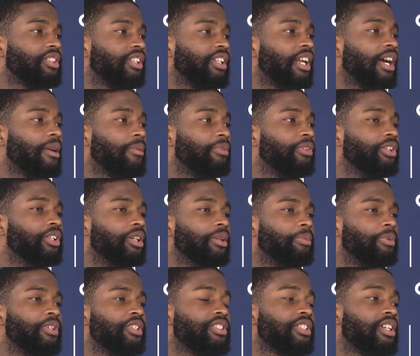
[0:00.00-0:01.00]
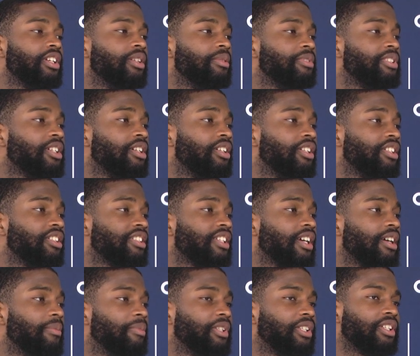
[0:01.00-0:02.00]
And I really appreciate him telling us
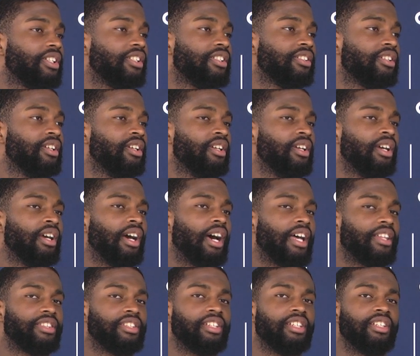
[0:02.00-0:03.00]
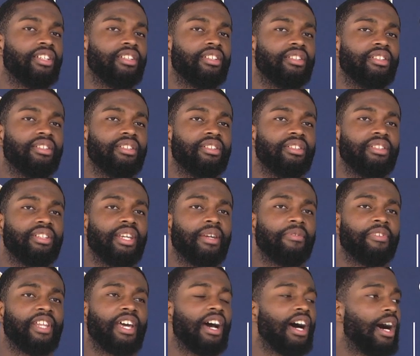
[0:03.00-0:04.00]
that, because I think
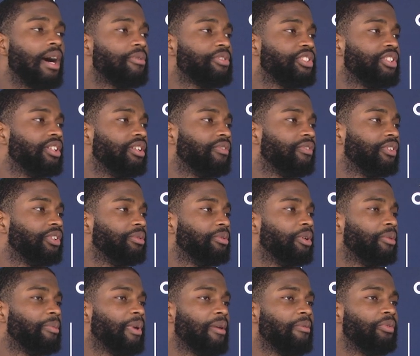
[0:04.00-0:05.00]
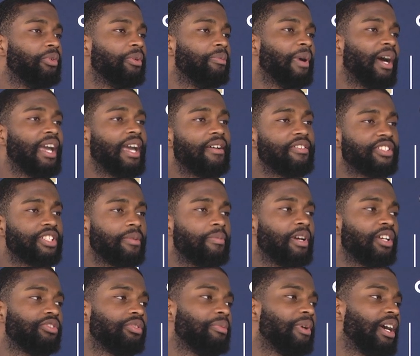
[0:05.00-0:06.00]
given that option of, you know, maybe we might have
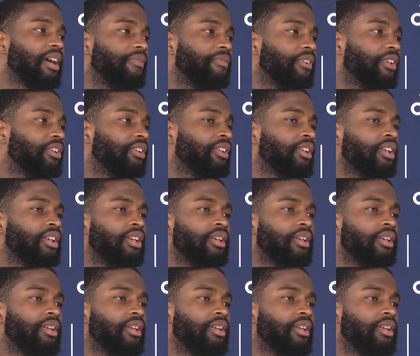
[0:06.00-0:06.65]
setbacks, we might have fear,